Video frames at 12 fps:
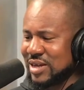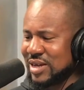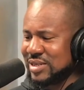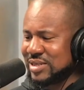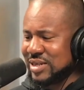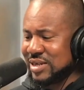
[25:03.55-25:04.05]

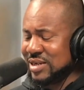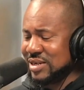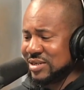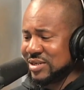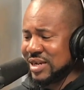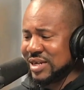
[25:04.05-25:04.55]
I
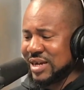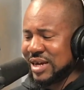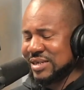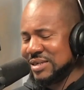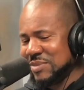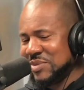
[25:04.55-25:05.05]
said, so
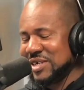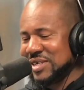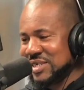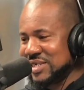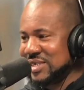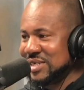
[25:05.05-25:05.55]
I'm there
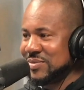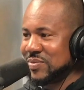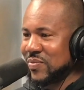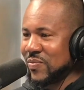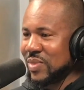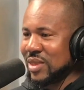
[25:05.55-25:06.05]
listening,
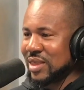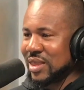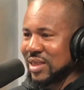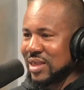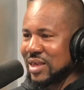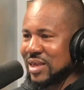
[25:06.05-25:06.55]

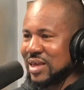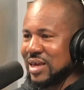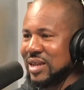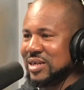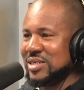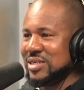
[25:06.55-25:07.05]

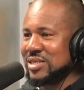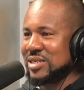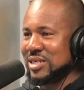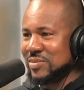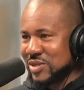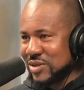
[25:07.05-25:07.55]
and then she just
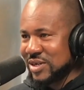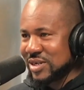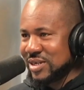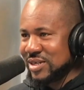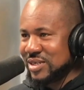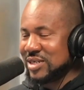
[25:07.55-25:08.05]
keeps
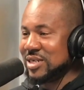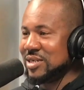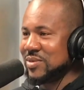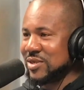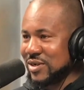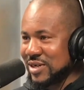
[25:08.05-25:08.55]
talking. She
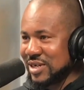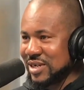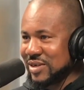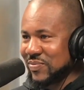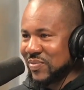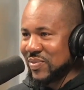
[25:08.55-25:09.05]
keeps
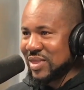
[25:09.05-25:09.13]
talking.